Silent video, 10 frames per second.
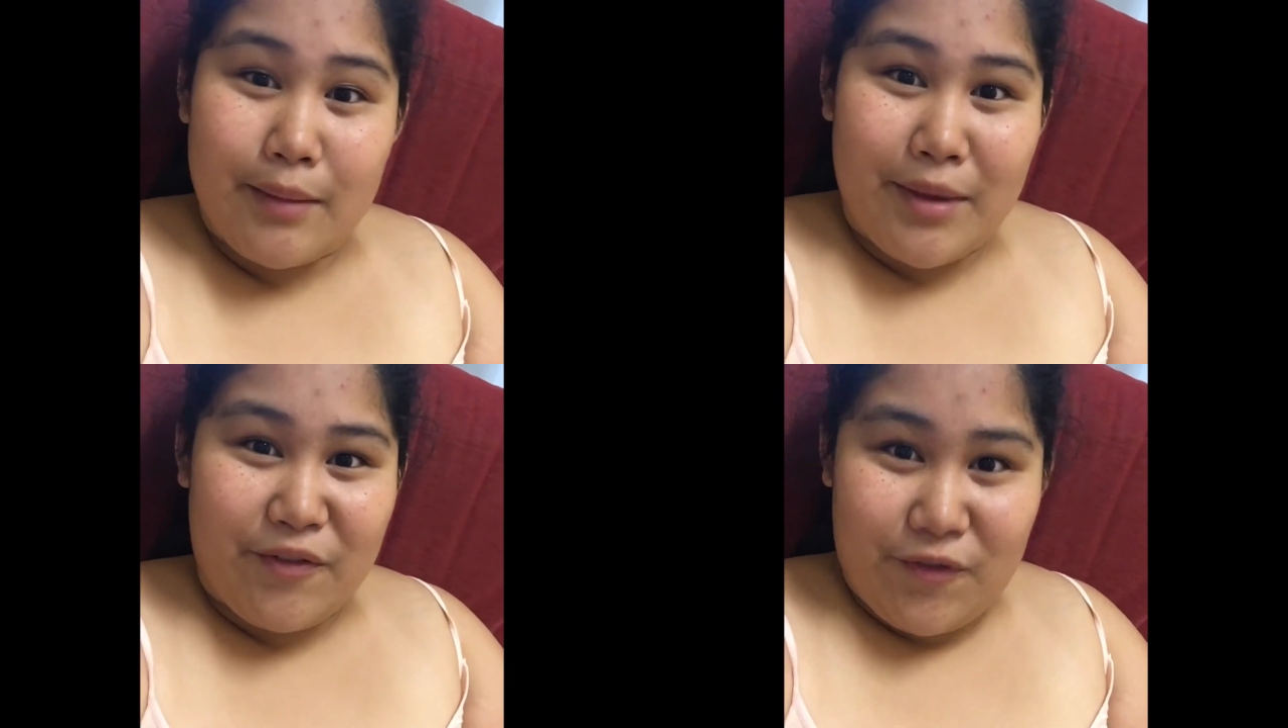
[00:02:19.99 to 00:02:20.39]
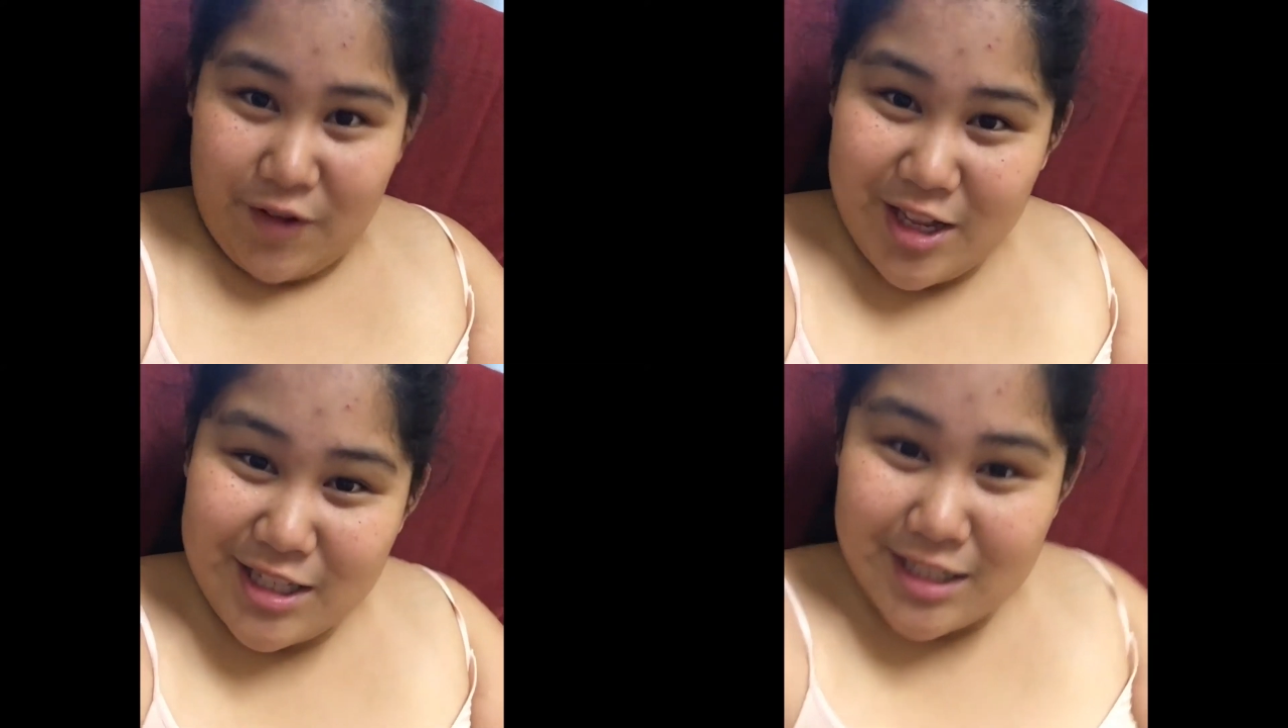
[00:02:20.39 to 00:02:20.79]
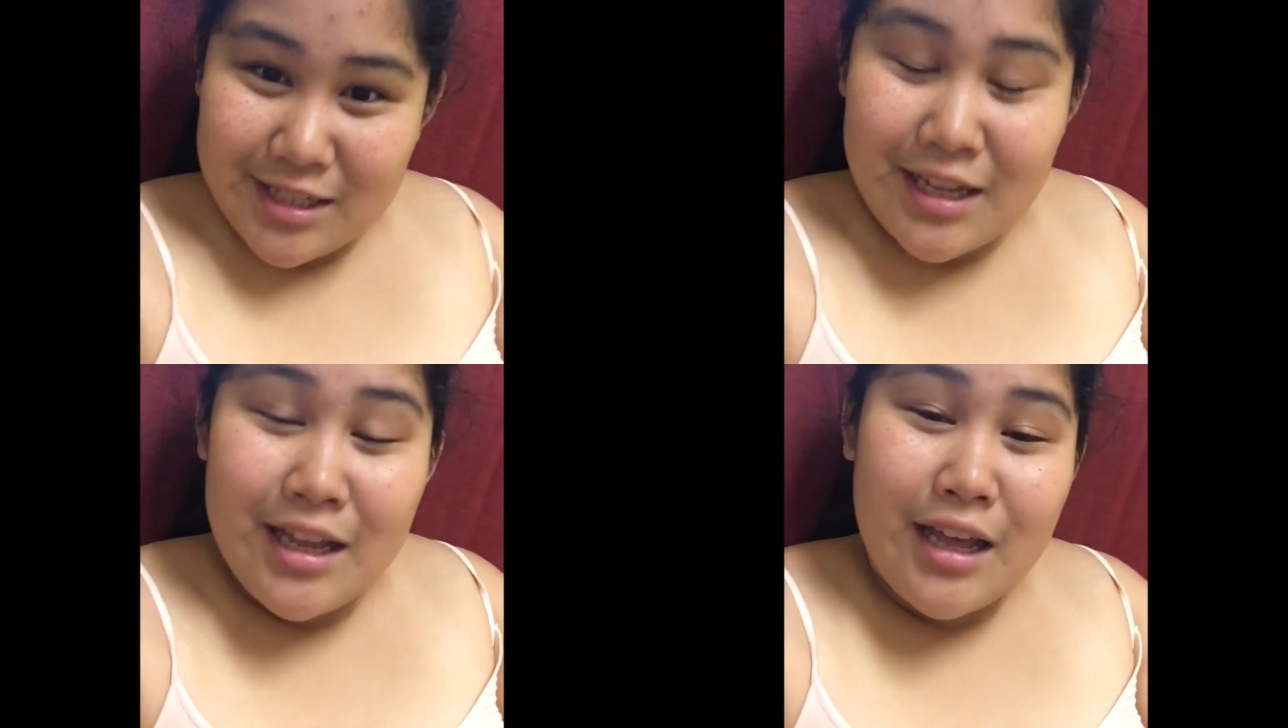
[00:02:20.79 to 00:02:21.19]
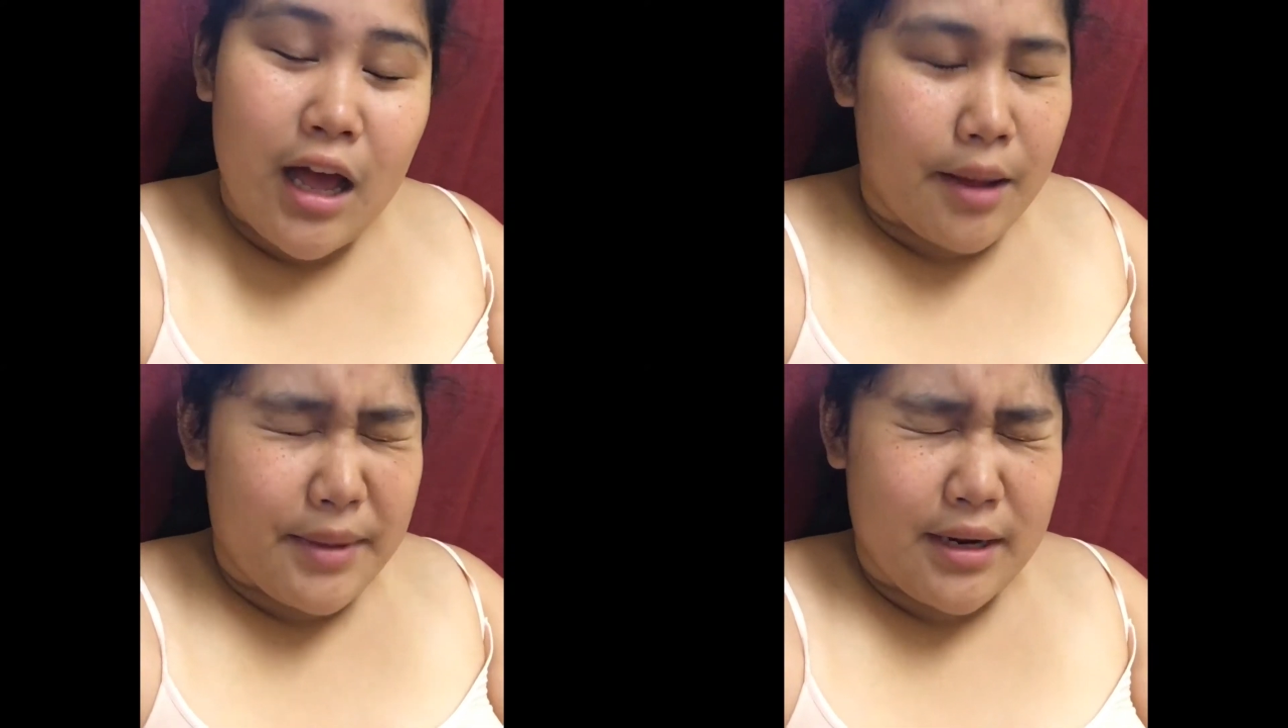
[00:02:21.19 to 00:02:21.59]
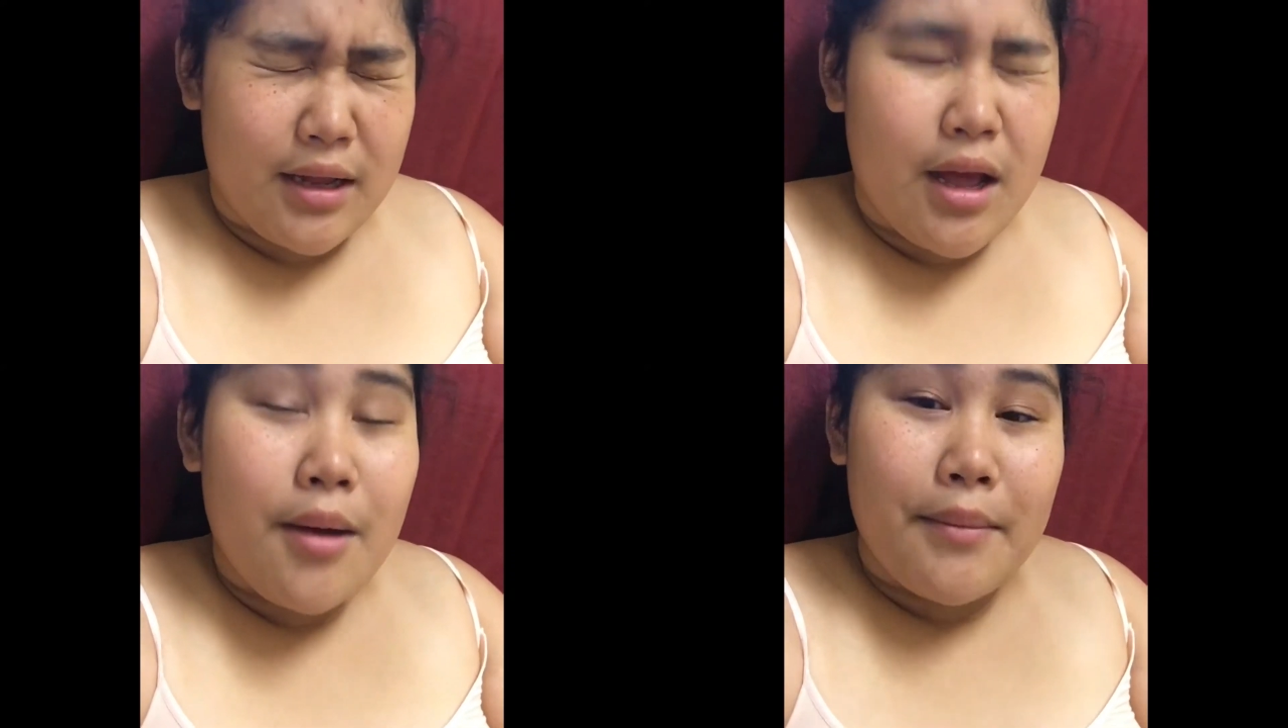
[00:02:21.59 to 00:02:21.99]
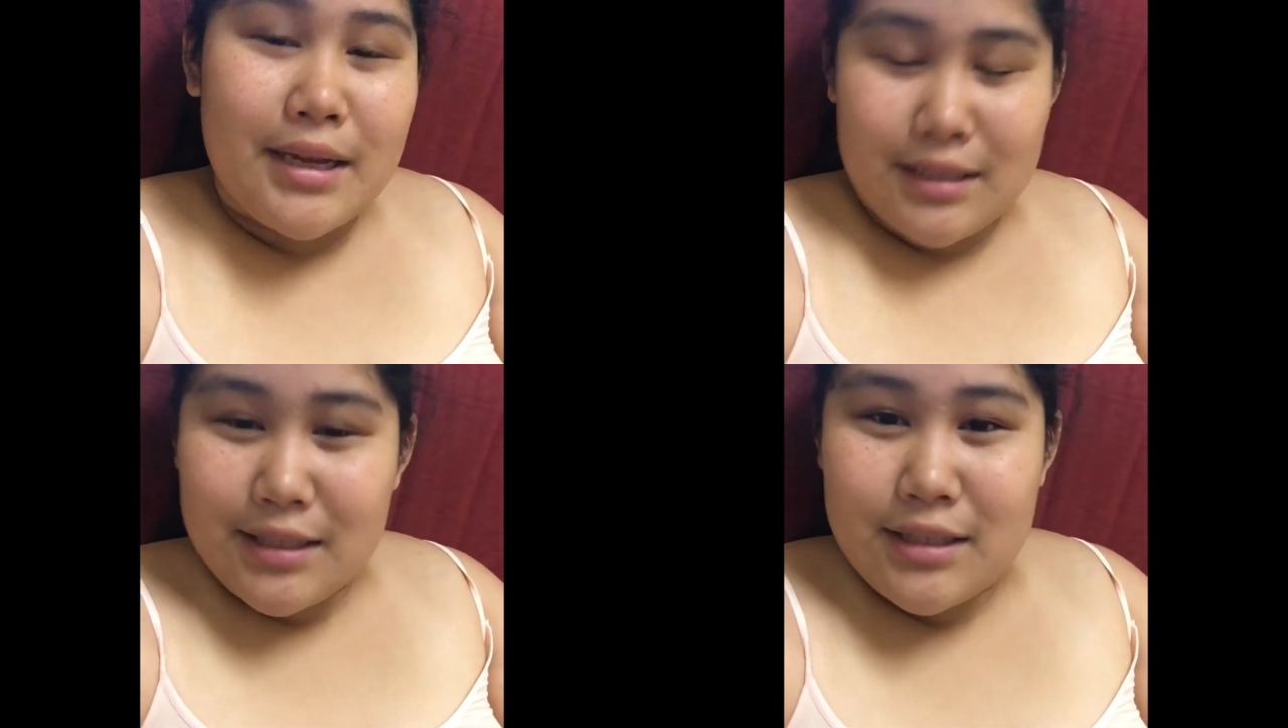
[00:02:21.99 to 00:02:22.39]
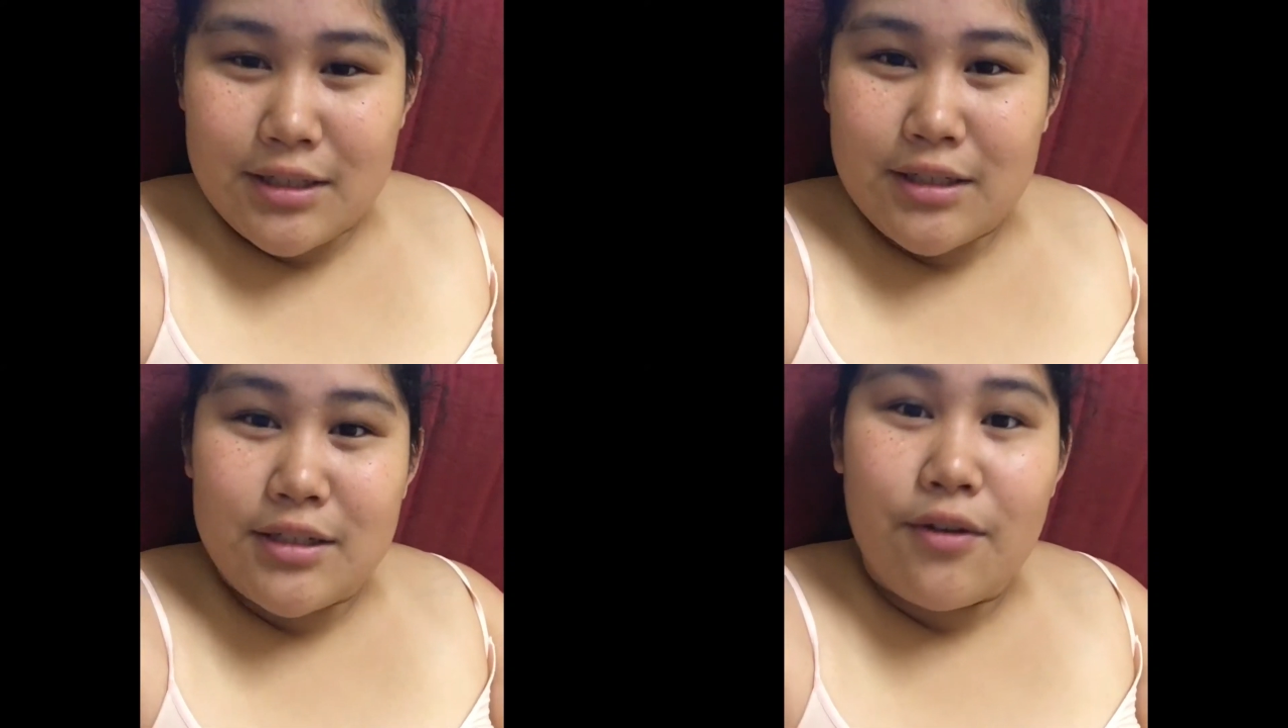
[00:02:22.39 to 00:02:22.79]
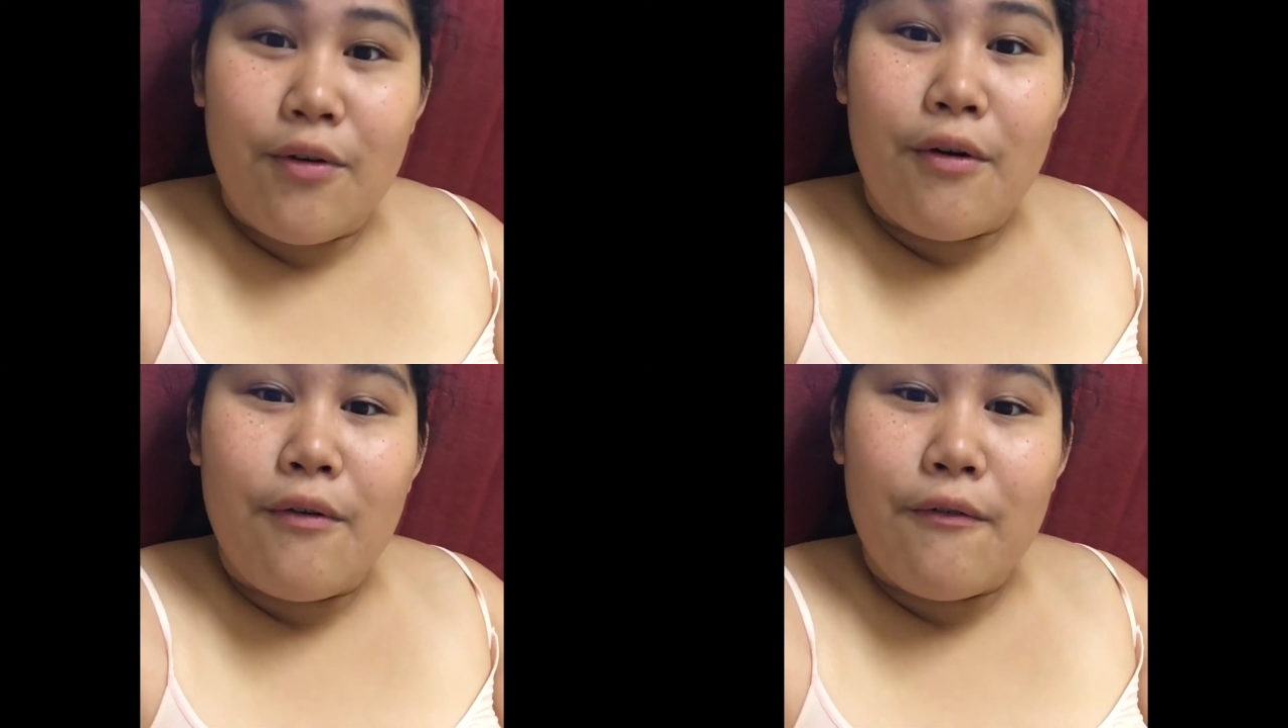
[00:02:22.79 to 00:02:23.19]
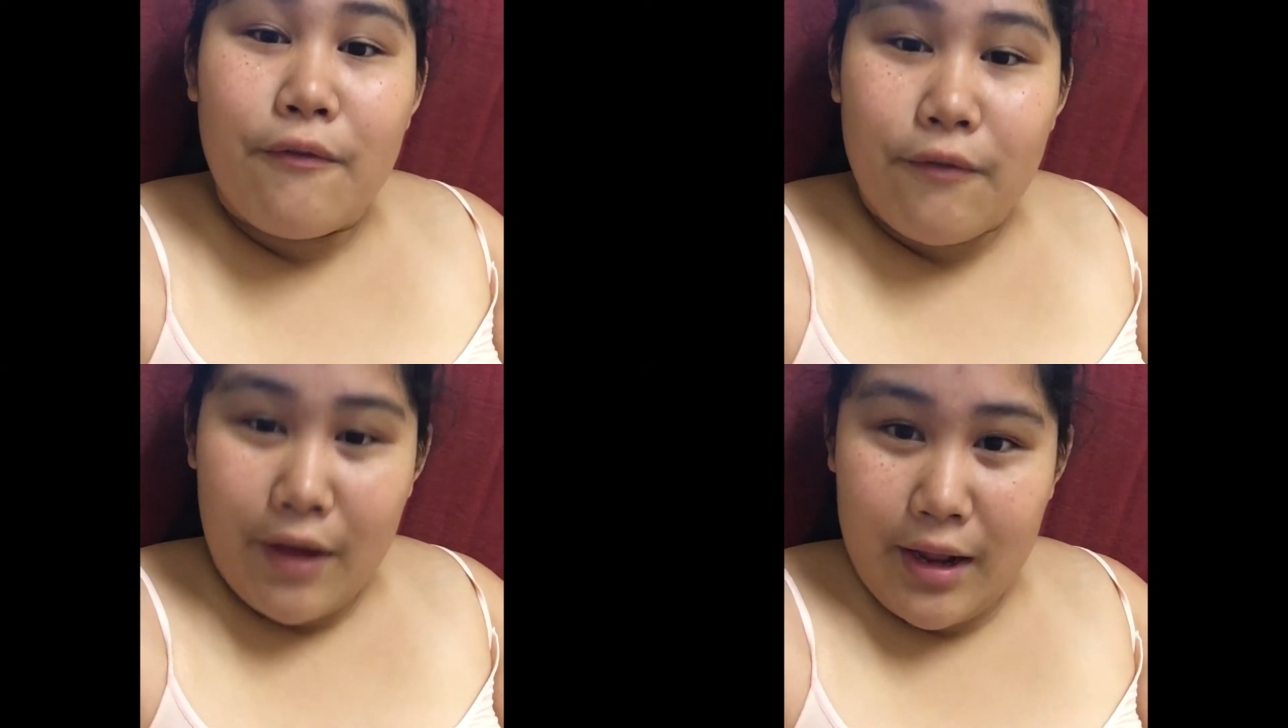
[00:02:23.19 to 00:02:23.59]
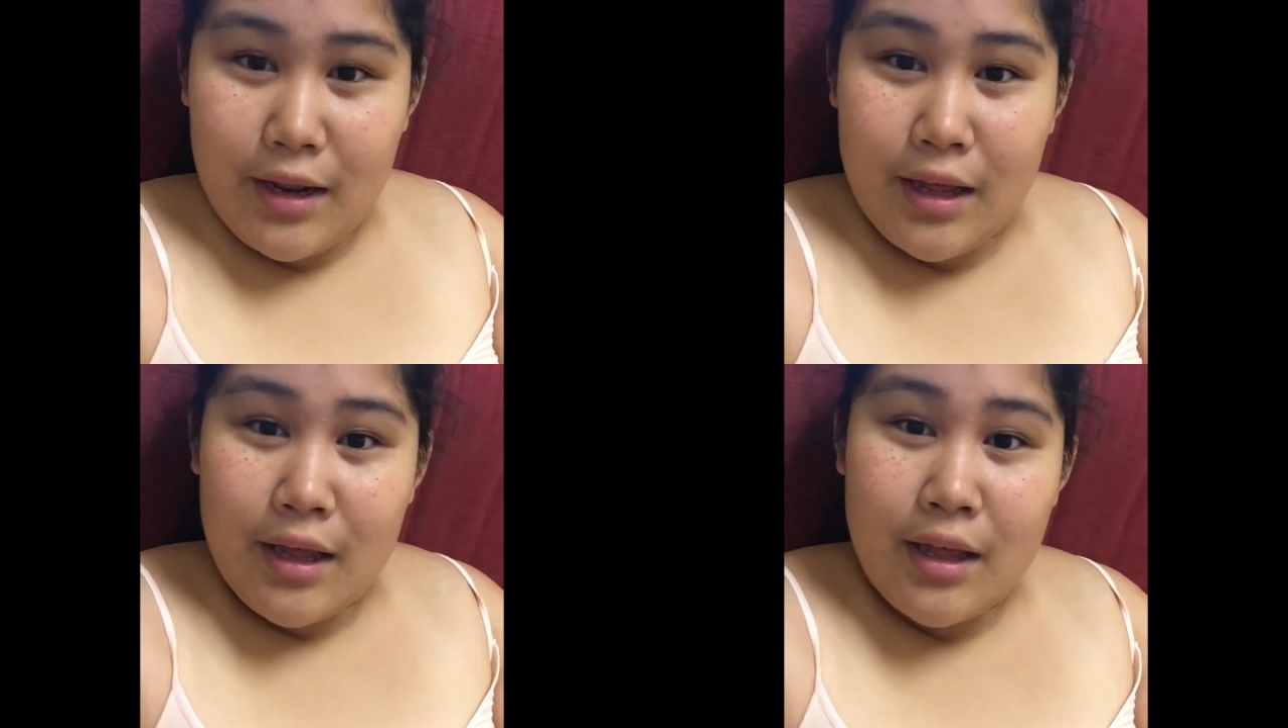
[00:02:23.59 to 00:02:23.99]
My friends, I mean, my sister's friend